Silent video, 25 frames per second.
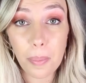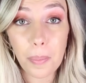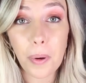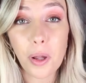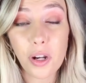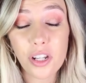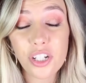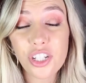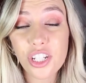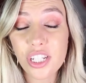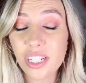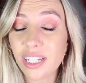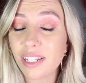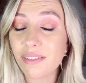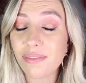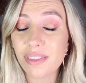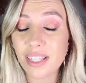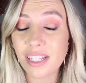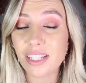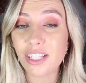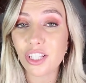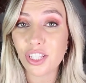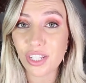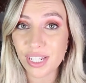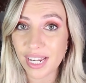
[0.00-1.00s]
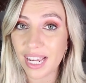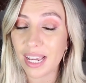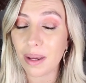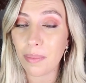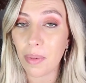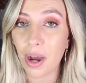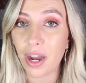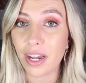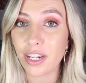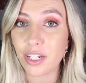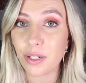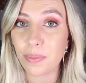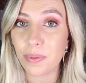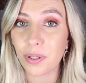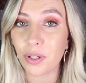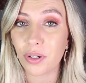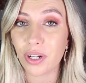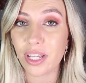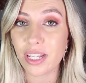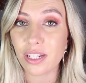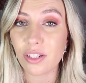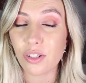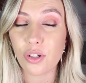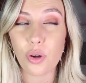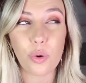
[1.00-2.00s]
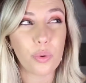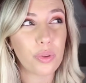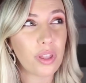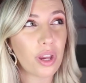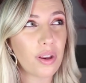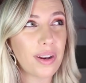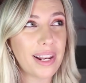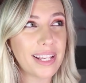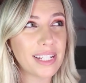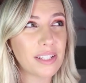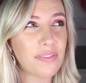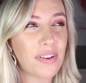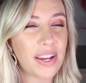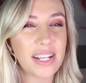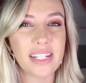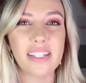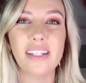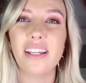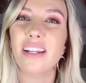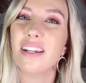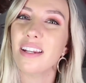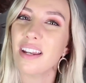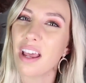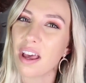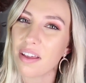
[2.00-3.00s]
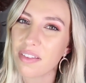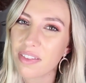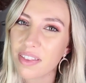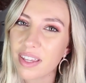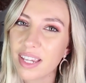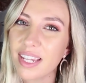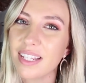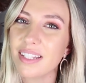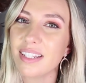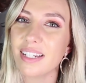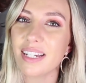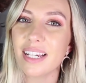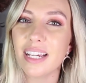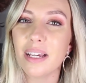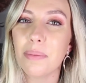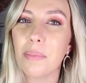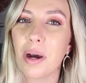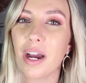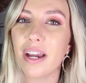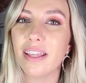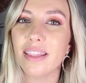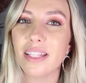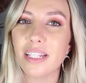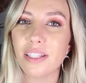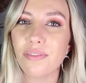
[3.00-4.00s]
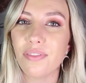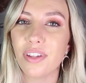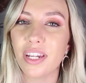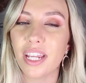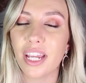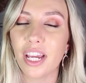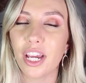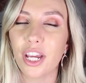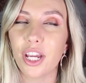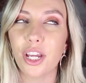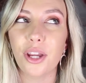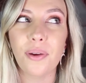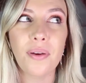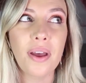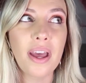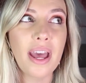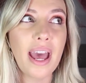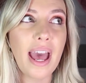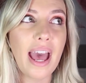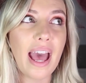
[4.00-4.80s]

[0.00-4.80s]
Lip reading: Apologies if this is TMI, to be honest, although let's face it, nothing is TMI in this video